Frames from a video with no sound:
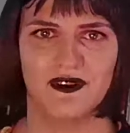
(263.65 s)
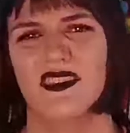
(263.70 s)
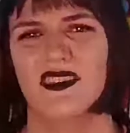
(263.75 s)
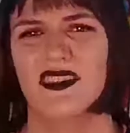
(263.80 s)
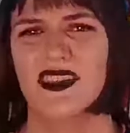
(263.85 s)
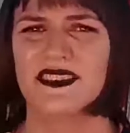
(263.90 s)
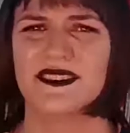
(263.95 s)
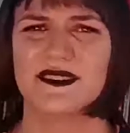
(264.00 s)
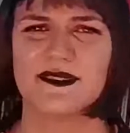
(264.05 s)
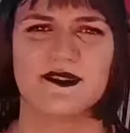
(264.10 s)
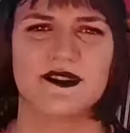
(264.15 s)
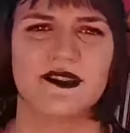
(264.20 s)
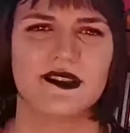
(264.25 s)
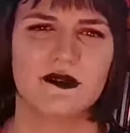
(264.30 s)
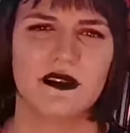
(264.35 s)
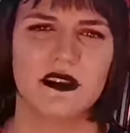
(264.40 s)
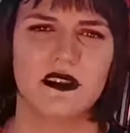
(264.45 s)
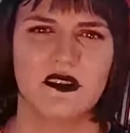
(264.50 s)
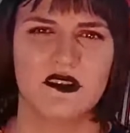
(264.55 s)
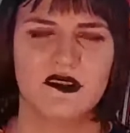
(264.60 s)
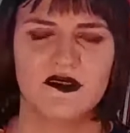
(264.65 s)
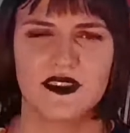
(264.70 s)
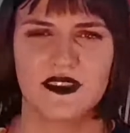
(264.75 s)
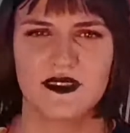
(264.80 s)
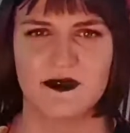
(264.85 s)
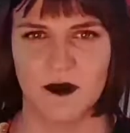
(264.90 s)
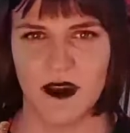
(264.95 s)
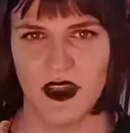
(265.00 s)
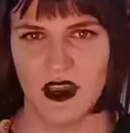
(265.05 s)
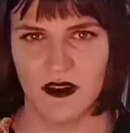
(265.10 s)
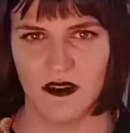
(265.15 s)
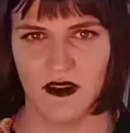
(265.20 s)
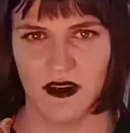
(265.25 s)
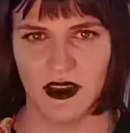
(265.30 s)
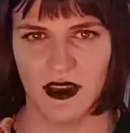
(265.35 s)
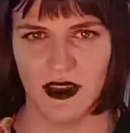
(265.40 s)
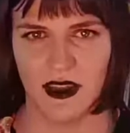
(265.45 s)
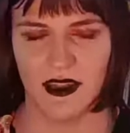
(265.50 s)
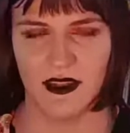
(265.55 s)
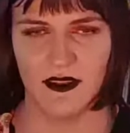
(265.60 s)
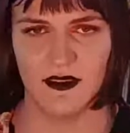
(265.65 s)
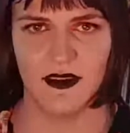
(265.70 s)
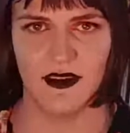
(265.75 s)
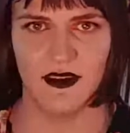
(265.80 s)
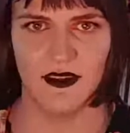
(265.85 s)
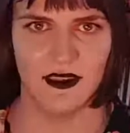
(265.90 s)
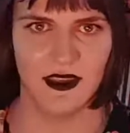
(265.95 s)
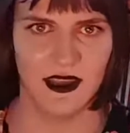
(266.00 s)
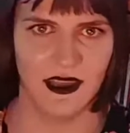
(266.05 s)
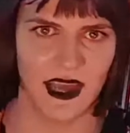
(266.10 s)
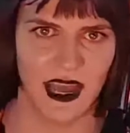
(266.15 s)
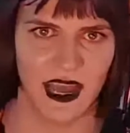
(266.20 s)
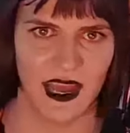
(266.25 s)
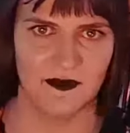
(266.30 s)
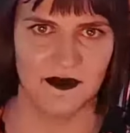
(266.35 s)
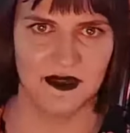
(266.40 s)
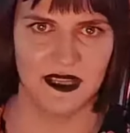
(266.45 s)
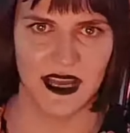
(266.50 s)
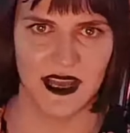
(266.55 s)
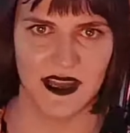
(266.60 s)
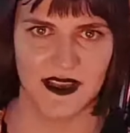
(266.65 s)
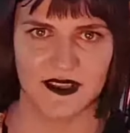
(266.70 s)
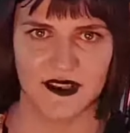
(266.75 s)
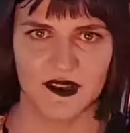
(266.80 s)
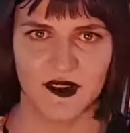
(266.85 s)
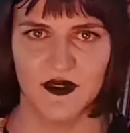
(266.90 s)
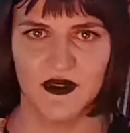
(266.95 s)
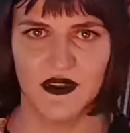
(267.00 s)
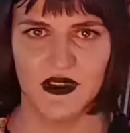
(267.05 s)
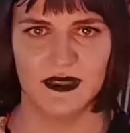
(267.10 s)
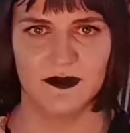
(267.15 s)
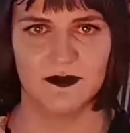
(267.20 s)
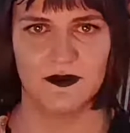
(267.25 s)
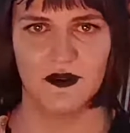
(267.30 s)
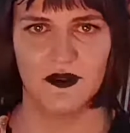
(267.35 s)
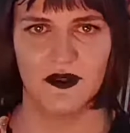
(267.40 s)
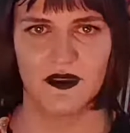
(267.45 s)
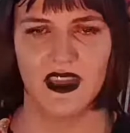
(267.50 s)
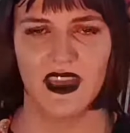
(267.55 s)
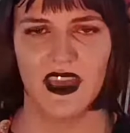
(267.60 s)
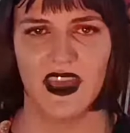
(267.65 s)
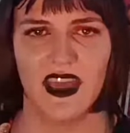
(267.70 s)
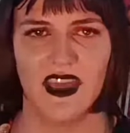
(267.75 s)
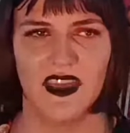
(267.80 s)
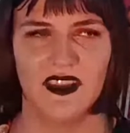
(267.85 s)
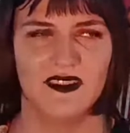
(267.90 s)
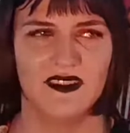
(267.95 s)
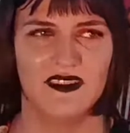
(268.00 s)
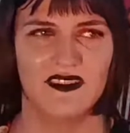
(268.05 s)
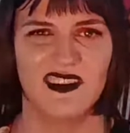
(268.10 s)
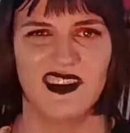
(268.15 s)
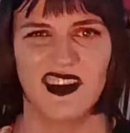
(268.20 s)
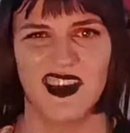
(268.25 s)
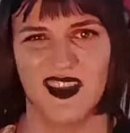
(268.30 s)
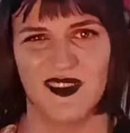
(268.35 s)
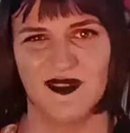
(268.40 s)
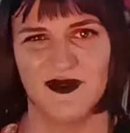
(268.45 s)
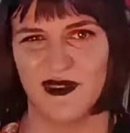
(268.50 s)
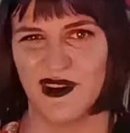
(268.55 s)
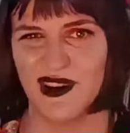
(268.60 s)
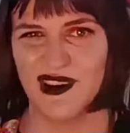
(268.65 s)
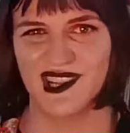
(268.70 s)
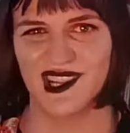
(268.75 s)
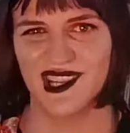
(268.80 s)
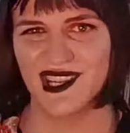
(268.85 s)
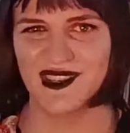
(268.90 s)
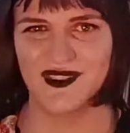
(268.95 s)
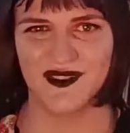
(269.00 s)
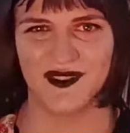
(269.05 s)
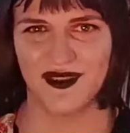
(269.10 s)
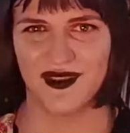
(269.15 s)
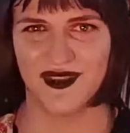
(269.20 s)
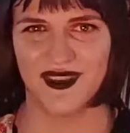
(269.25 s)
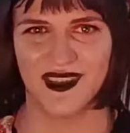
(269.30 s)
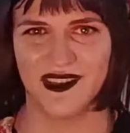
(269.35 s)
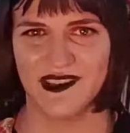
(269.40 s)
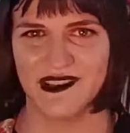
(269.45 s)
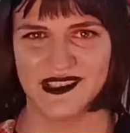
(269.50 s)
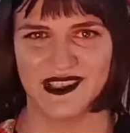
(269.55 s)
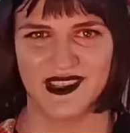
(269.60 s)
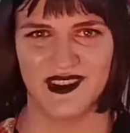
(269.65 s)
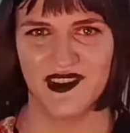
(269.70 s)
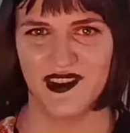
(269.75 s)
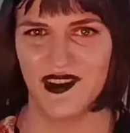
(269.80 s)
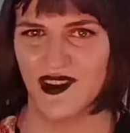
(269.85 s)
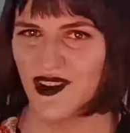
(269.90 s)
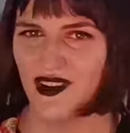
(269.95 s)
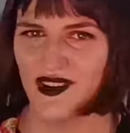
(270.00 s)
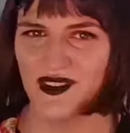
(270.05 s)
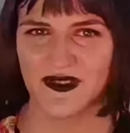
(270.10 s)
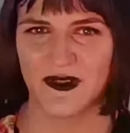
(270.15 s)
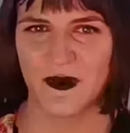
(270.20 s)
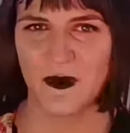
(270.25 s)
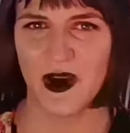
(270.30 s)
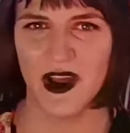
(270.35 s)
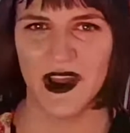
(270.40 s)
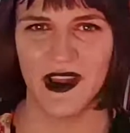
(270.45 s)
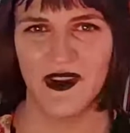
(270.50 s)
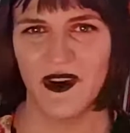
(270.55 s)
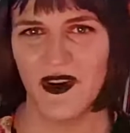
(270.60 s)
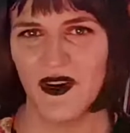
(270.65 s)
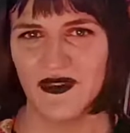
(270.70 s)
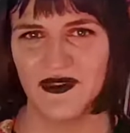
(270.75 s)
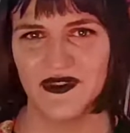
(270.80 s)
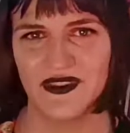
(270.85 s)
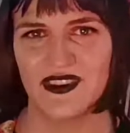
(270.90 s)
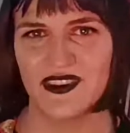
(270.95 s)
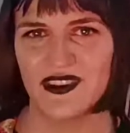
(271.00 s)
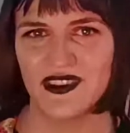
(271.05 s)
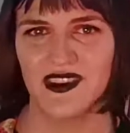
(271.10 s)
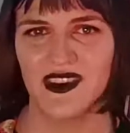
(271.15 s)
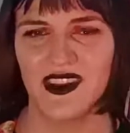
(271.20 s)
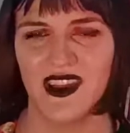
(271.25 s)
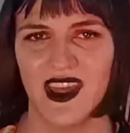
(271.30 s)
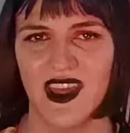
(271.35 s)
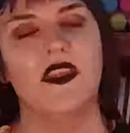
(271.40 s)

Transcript: There's also a lot of swearing in the game text of this book, and I frankly don't think it's earned quite often.